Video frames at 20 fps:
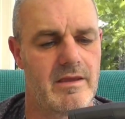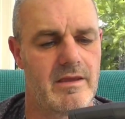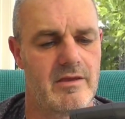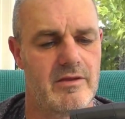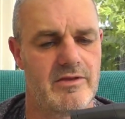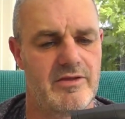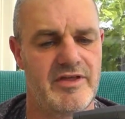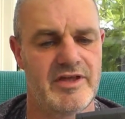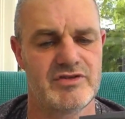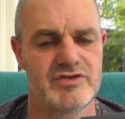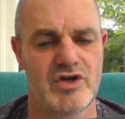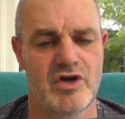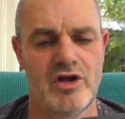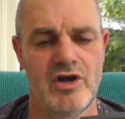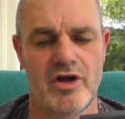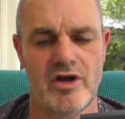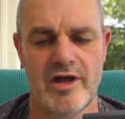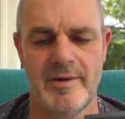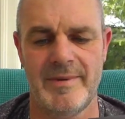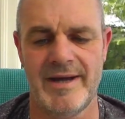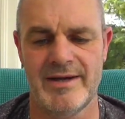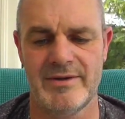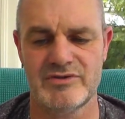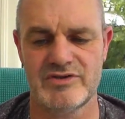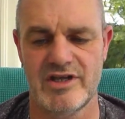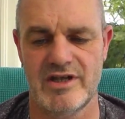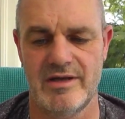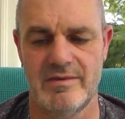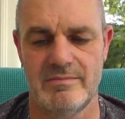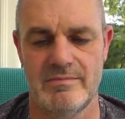the things that I like
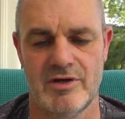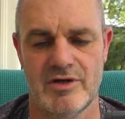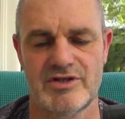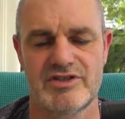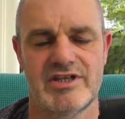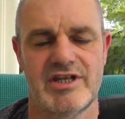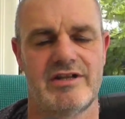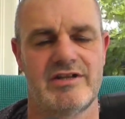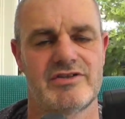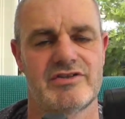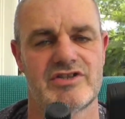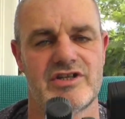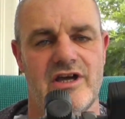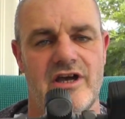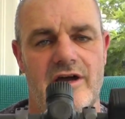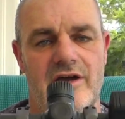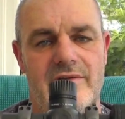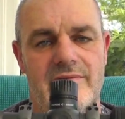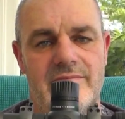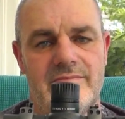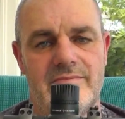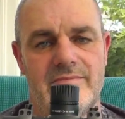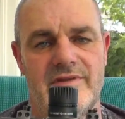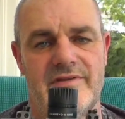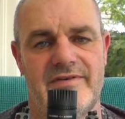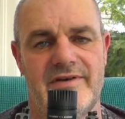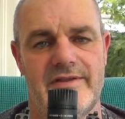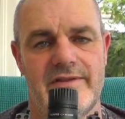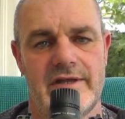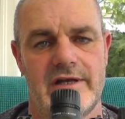about it, like I said at the start, the
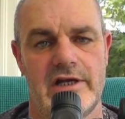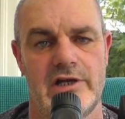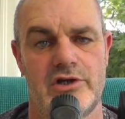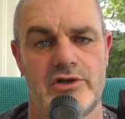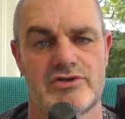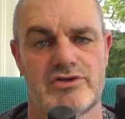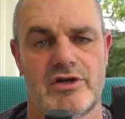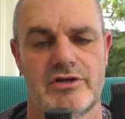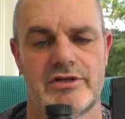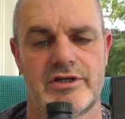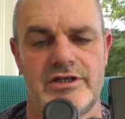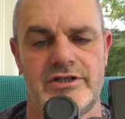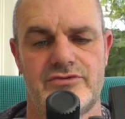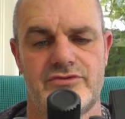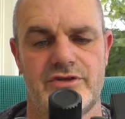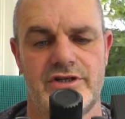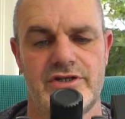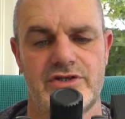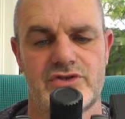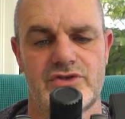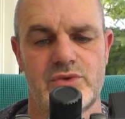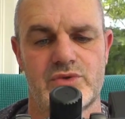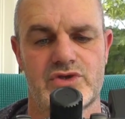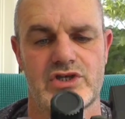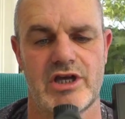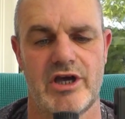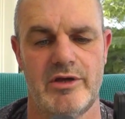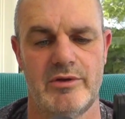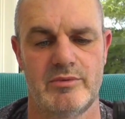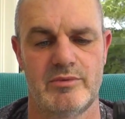fact that it looks like a traditional
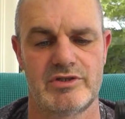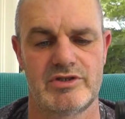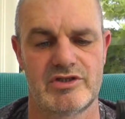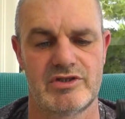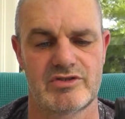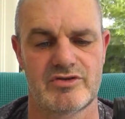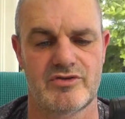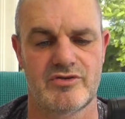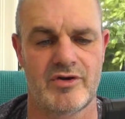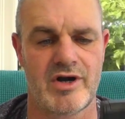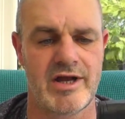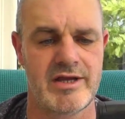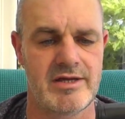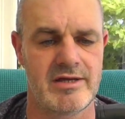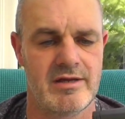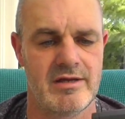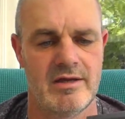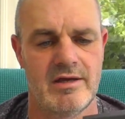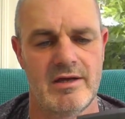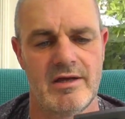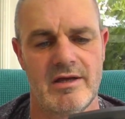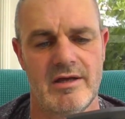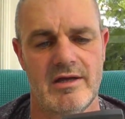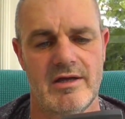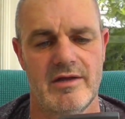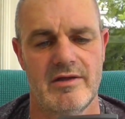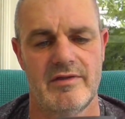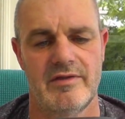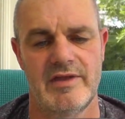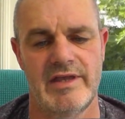scope, which is great.
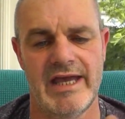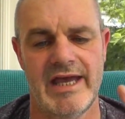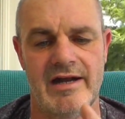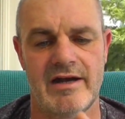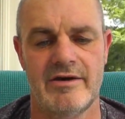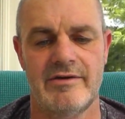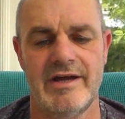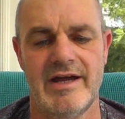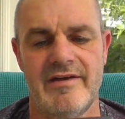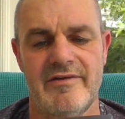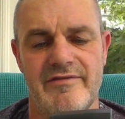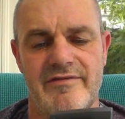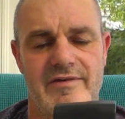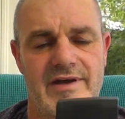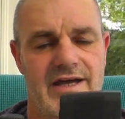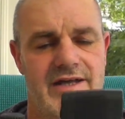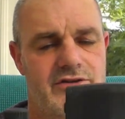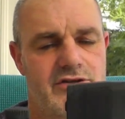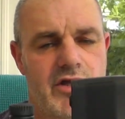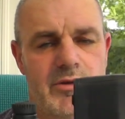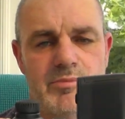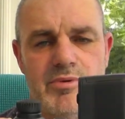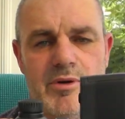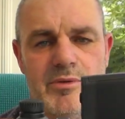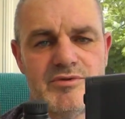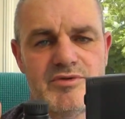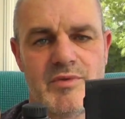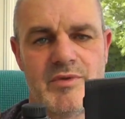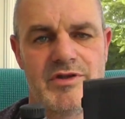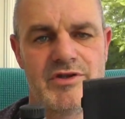The LRF had no
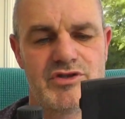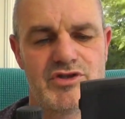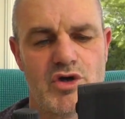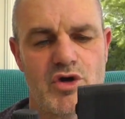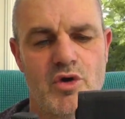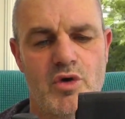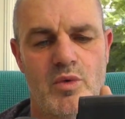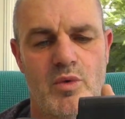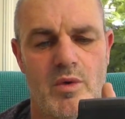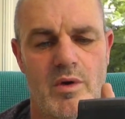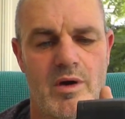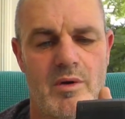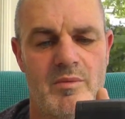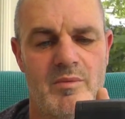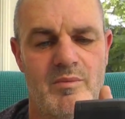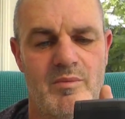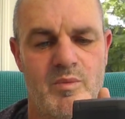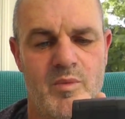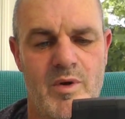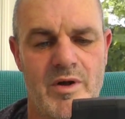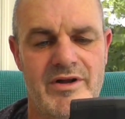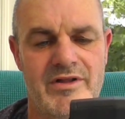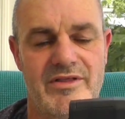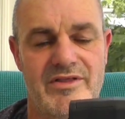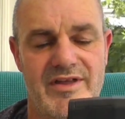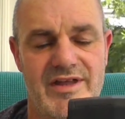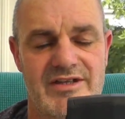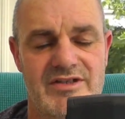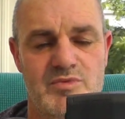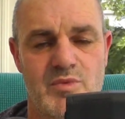problems with at all, and one of the
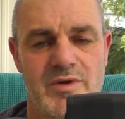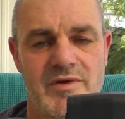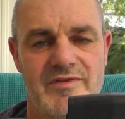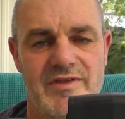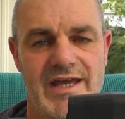things with the